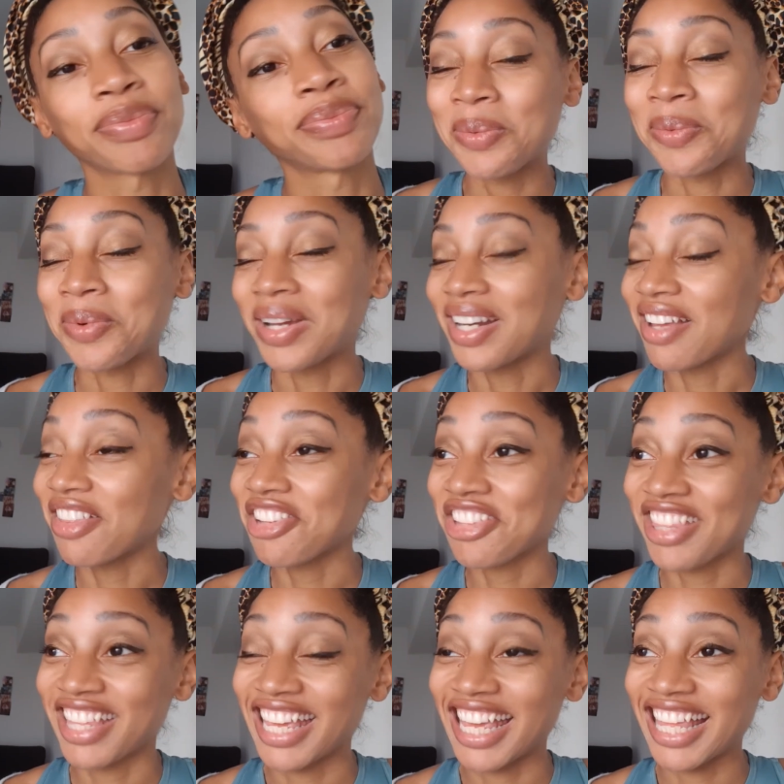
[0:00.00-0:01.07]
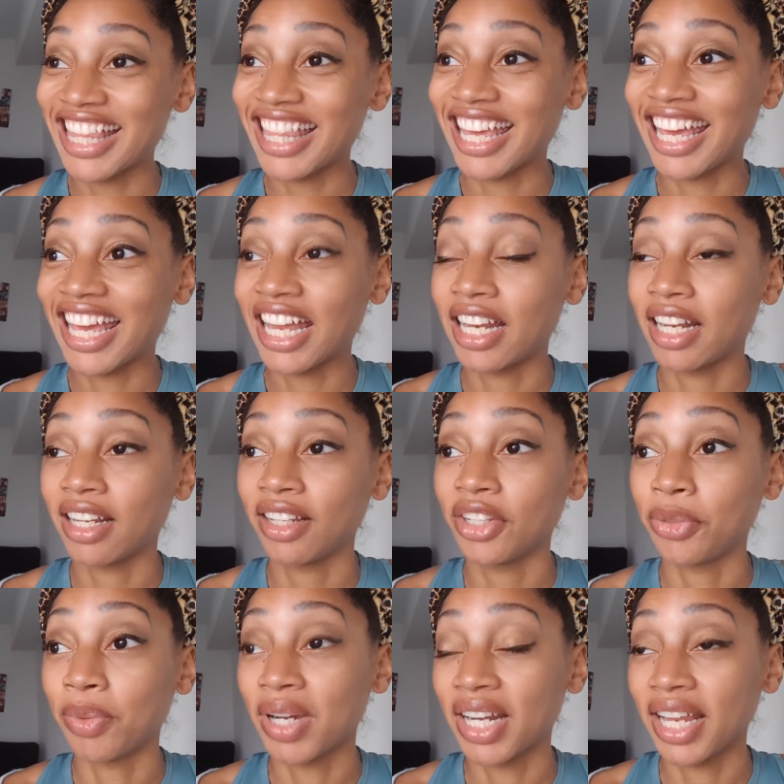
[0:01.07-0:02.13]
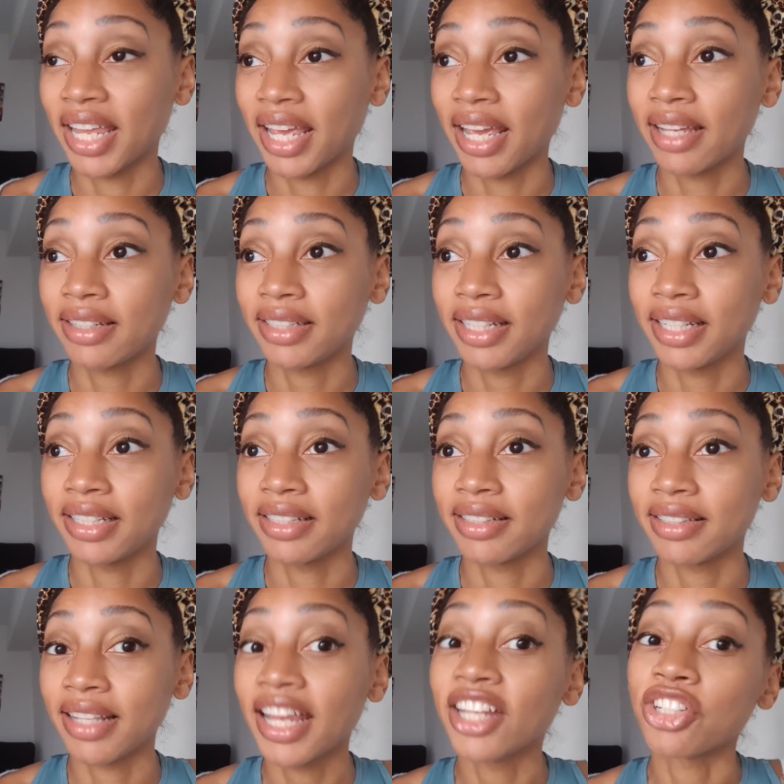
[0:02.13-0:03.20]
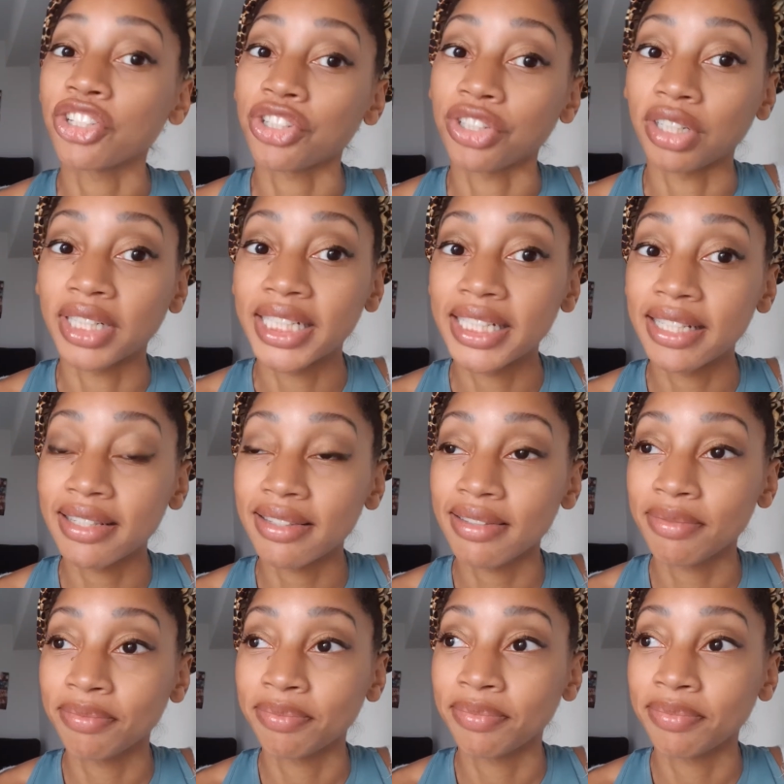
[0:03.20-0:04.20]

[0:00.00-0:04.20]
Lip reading: One other thing that you want to get is insurance.